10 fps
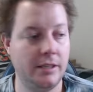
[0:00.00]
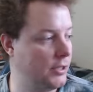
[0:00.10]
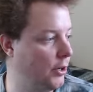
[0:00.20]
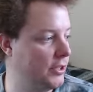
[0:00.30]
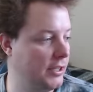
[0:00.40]

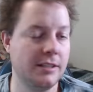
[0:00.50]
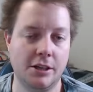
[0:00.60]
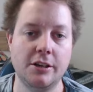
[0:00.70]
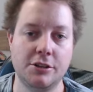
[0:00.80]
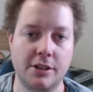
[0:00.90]
So it's
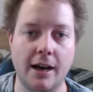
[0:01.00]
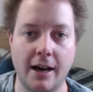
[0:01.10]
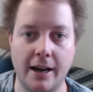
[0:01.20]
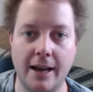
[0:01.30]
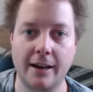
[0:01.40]
the
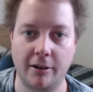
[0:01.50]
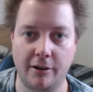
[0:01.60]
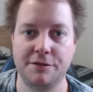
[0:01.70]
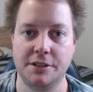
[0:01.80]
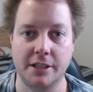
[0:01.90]

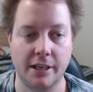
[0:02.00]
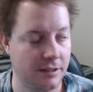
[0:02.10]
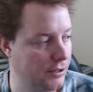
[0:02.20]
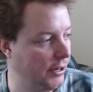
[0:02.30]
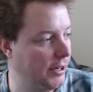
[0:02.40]

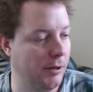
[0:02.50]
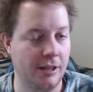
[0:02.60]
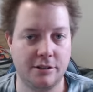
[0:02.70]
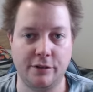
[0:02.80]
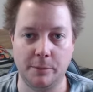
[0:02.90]
ARFCN. So anyone
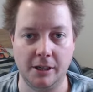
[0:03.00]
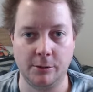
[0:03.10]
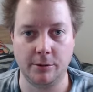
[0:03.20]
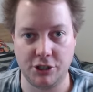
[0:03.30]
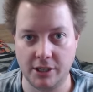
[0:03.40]
that's familiar
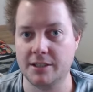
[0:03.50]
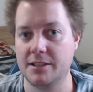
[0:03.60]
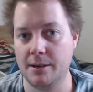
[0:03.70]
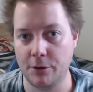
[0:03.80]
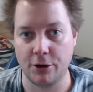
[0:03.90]
with
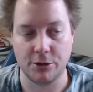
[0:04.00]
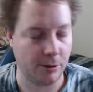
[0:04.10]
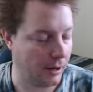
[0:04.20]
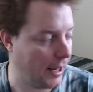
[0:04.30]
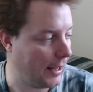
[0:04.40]
GSM knows
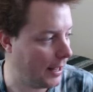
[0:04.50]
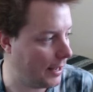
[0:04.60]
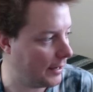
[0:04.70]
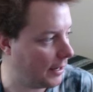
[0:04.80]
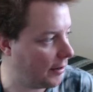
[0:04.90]
what an
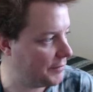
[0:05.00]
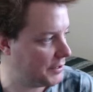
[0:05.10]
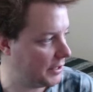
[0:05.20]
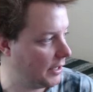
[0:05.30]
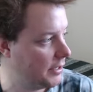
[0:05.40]

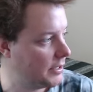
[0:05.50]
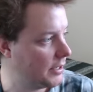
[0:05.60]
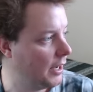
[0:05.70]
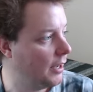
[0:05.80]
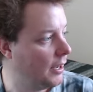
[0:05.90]
ARFCN is.
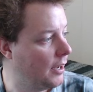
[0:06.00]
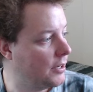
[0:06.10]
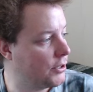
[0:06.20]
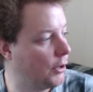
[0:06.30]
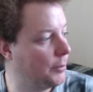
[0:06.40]

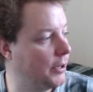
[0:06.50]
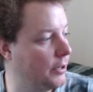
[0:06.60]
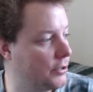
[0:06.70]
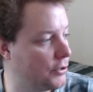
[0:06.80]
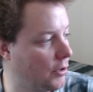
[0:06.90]
So I'm going
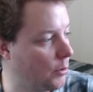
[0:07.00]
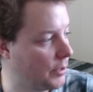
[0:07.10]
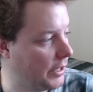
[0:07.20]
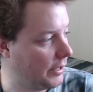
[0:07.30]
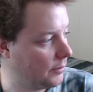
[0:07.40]
to scroll
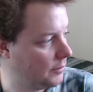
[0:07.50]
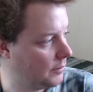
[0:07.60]
down